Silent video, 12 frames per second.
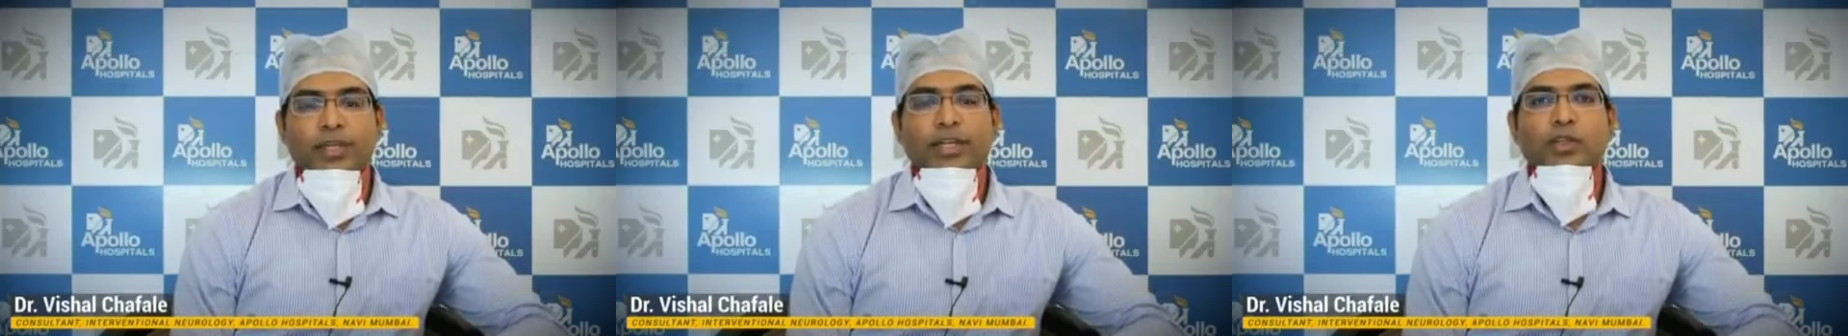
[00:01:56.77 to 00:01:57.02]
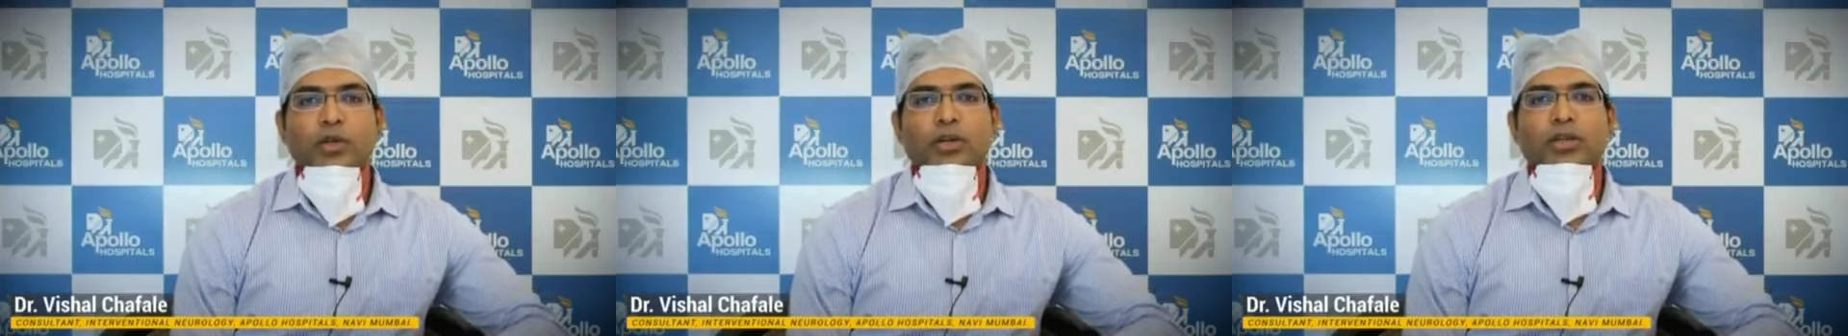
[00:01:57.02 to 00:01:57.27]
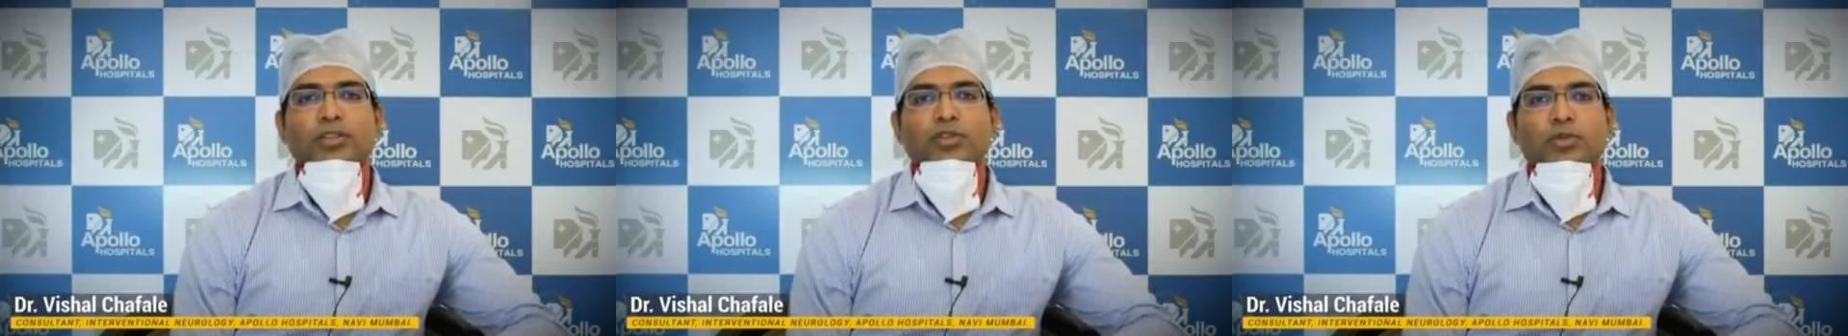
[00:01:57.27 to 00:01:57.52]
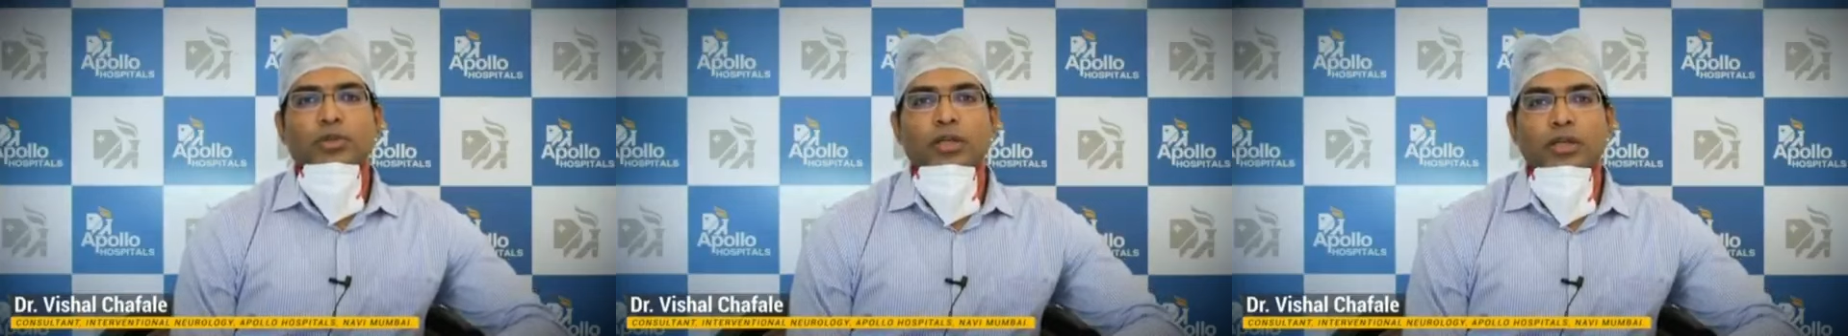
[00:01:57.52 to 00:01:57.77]
intolerance
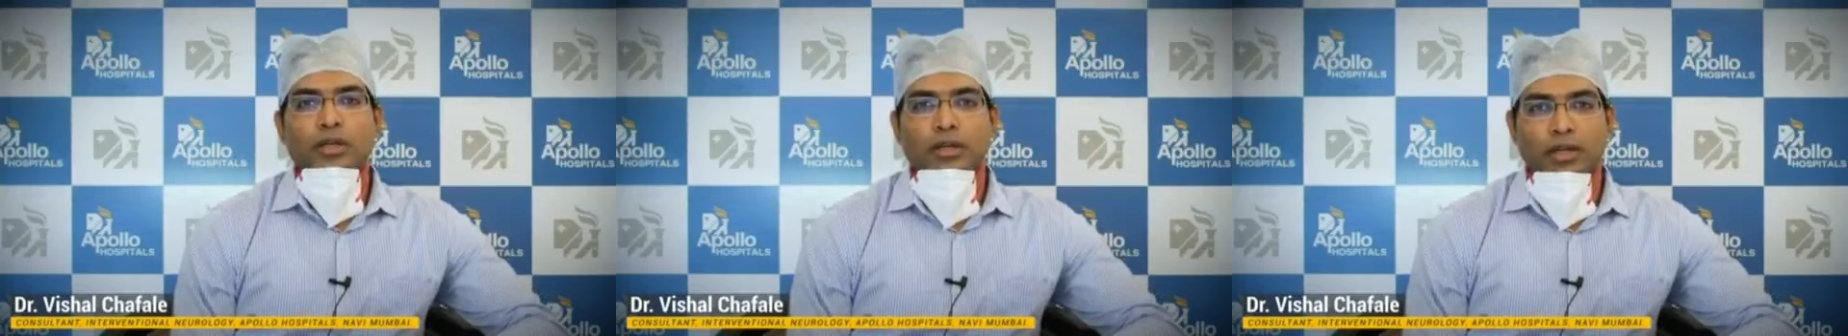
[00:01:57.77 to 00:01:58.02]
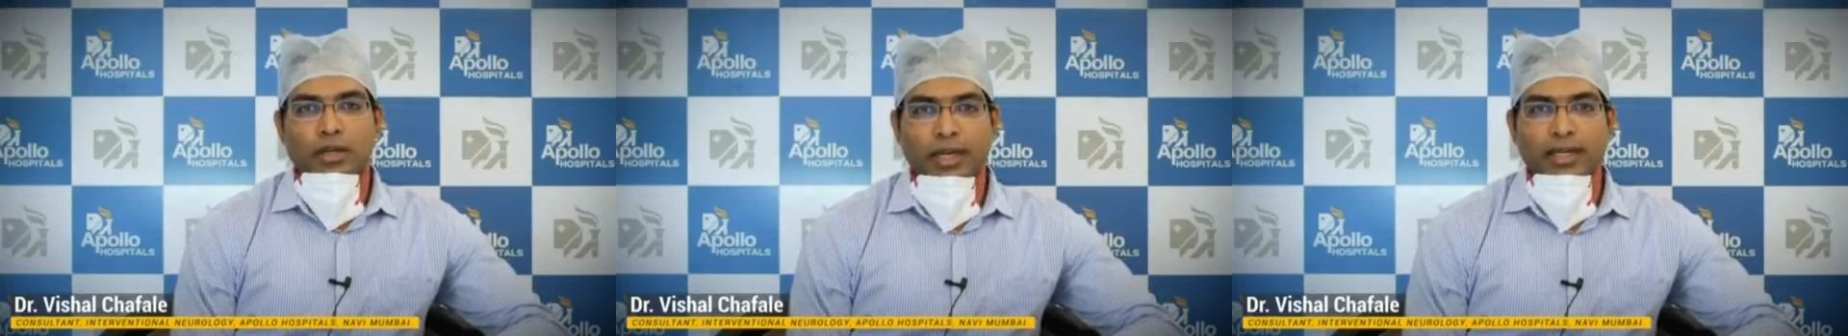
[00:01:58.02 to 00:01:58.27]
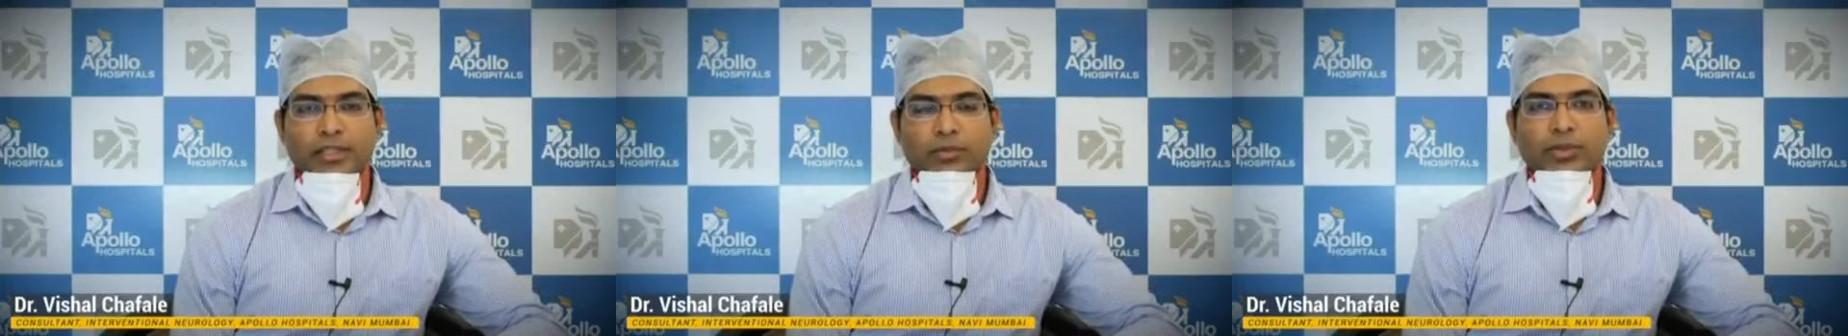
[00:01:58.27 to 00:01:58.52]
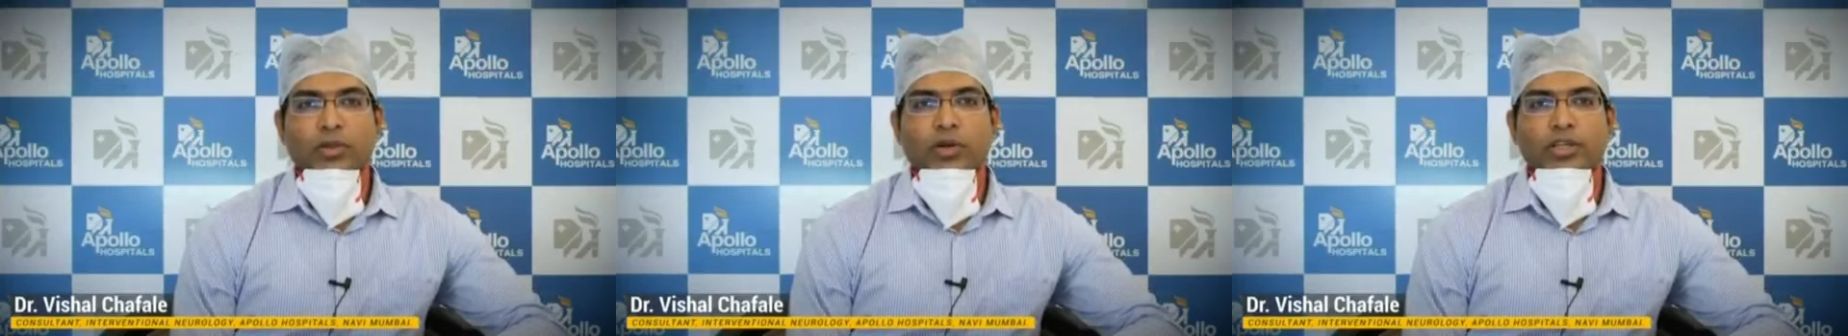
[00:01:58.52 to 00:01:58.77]
to the light,
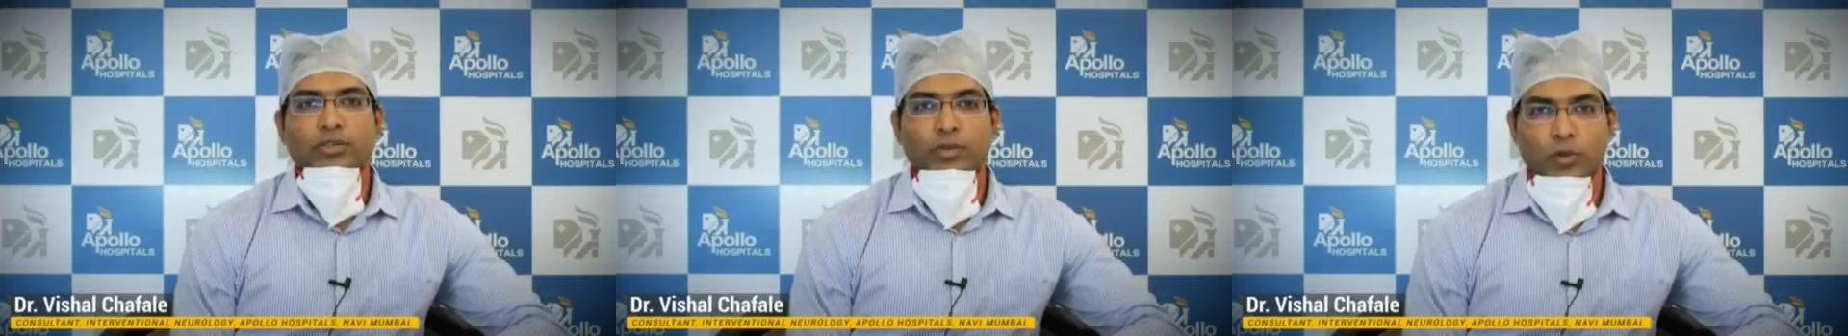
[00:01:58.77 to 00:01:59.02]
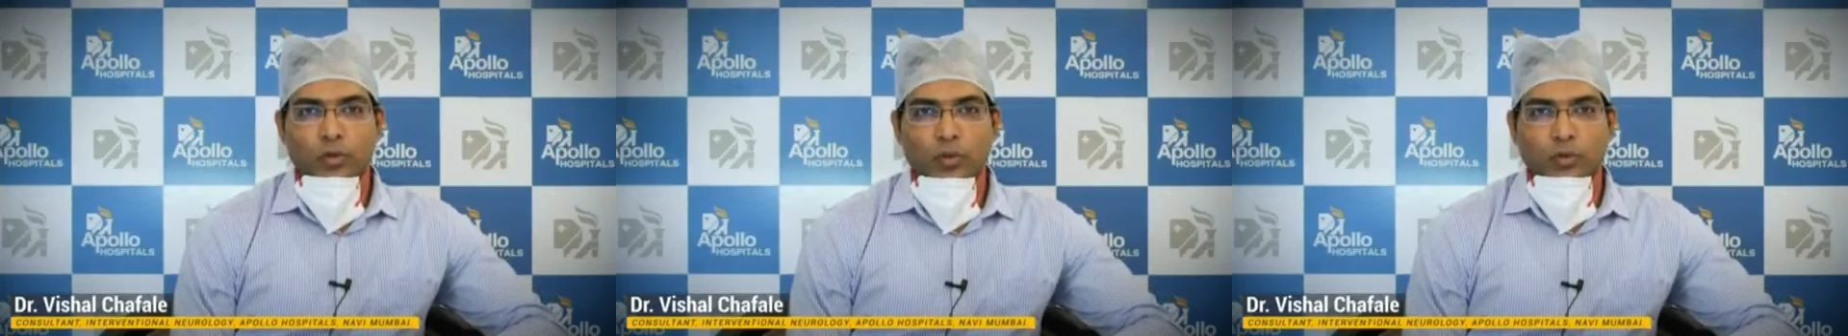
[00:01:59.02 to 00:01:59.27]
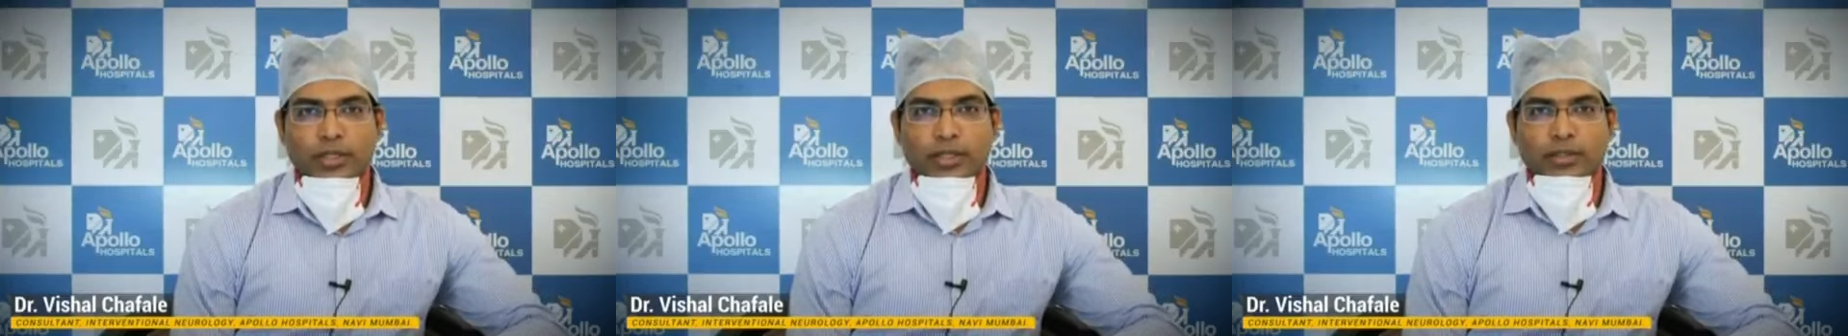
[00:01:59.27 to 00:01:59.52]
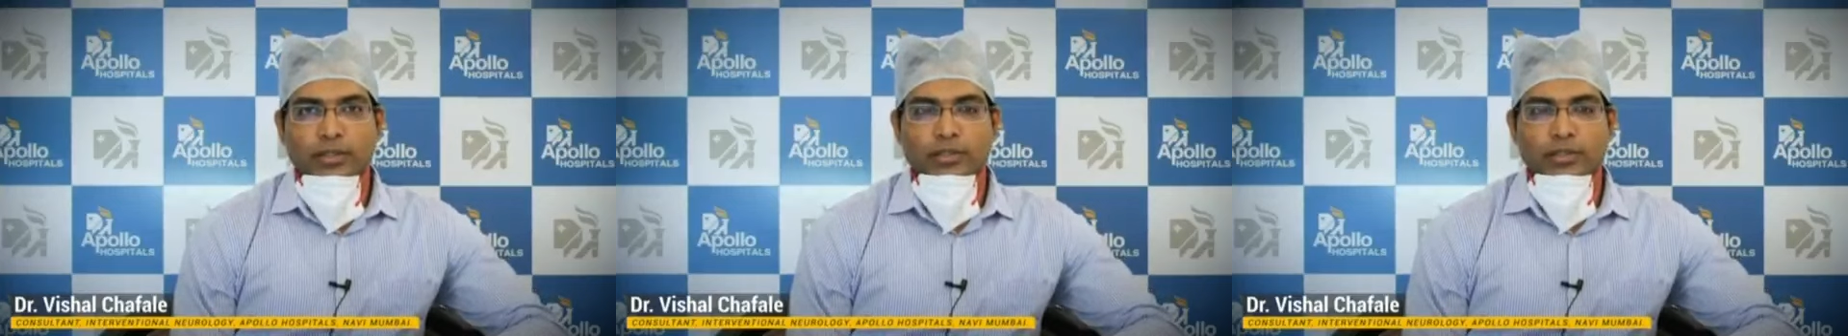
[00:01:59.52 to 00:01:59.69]
we call it photophobia.